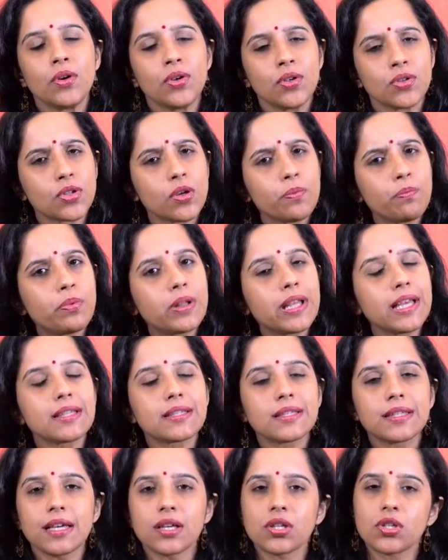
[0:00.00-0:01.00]
So please
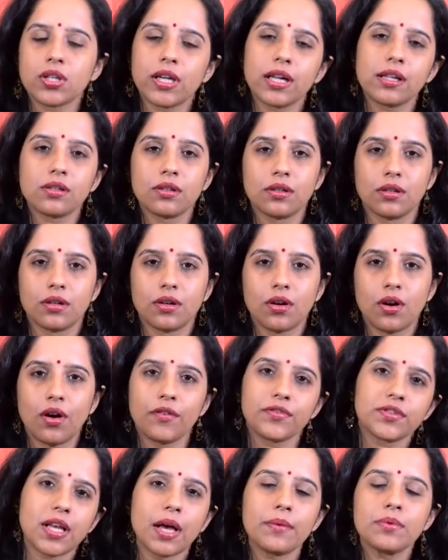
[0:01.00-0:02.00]
take shelter
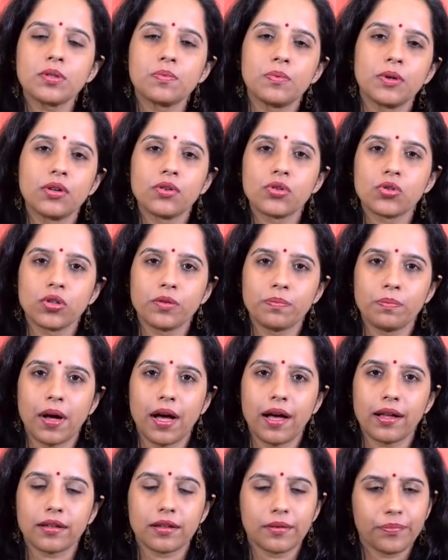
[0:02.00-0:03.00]
of some spiritual
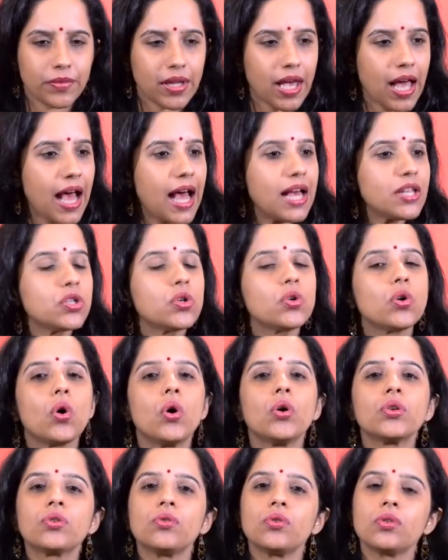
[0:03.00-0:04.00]
path as you
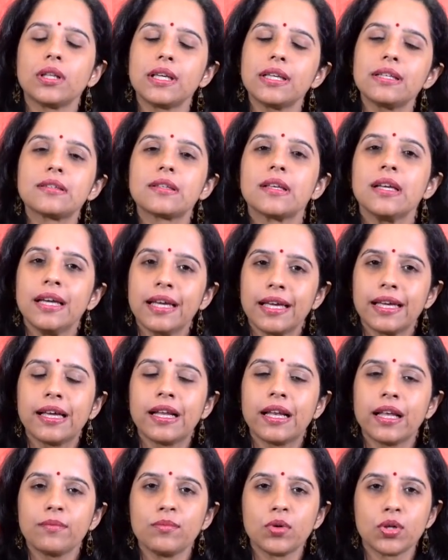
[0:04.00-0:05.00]
go through these
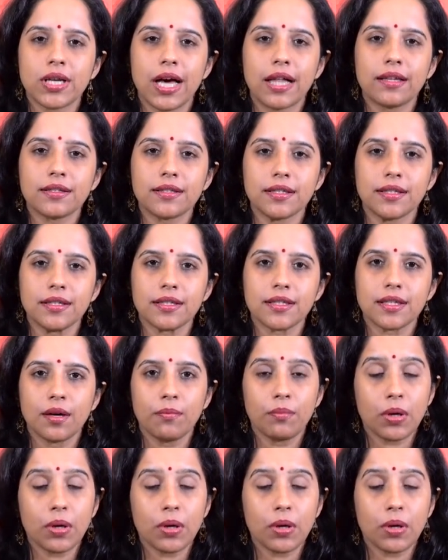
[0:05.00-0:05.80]
healing modalities,